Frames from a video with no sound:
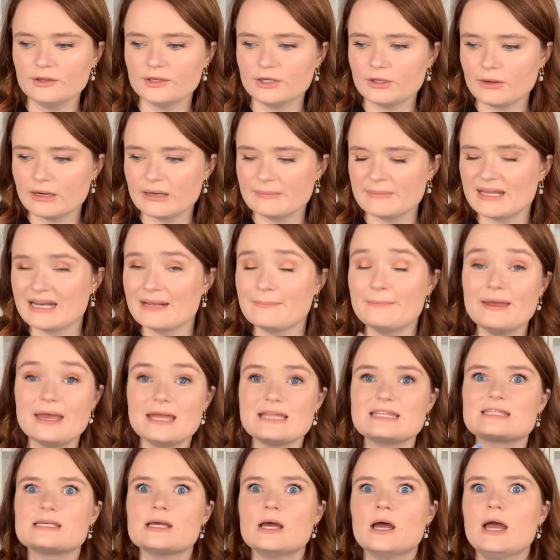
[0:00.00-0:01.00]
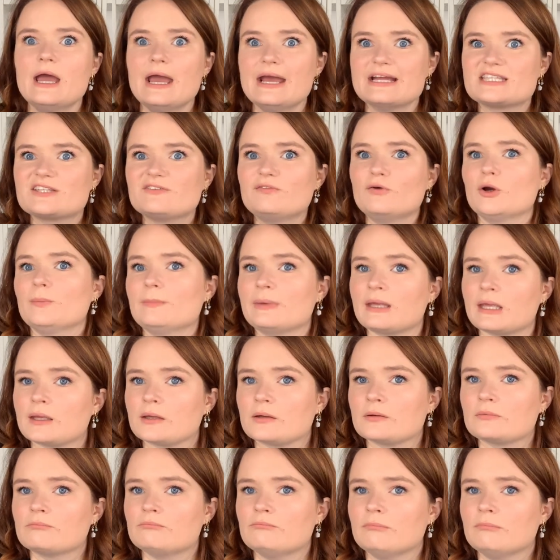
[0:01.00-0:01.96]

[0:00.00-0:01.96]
You know what I mean? It's, it's for me.